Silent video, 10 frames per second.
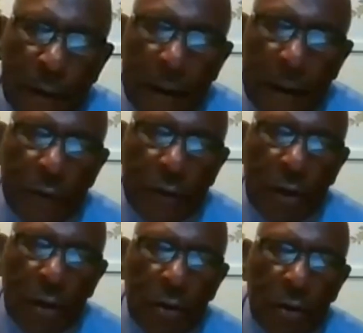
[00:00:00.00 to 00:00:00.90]
Thank for
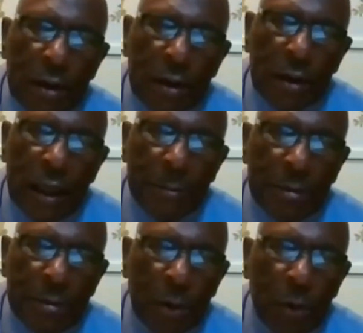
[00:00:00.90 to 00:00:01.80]
the Lord,
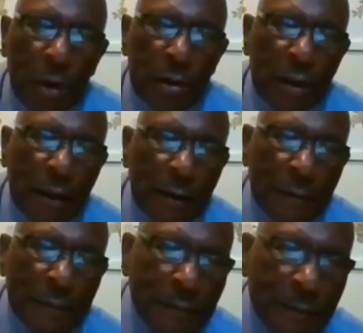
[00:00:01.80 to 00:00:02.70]
times are what as they are.